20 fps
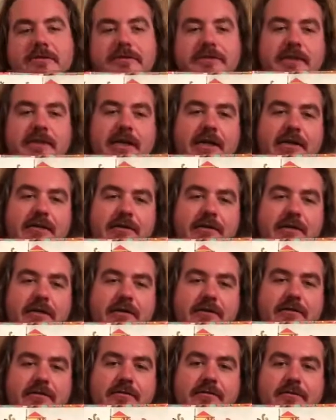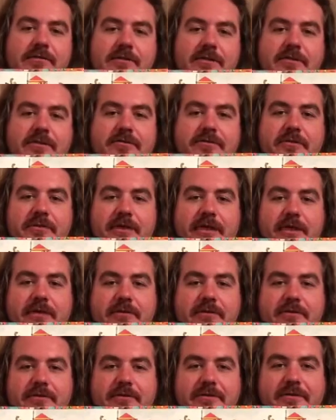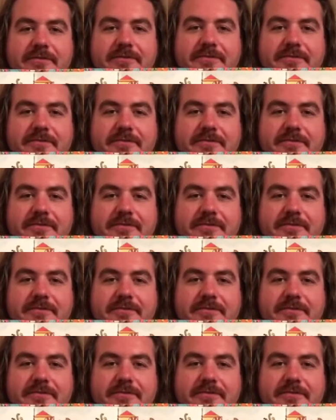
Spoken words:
shot there just for giggles.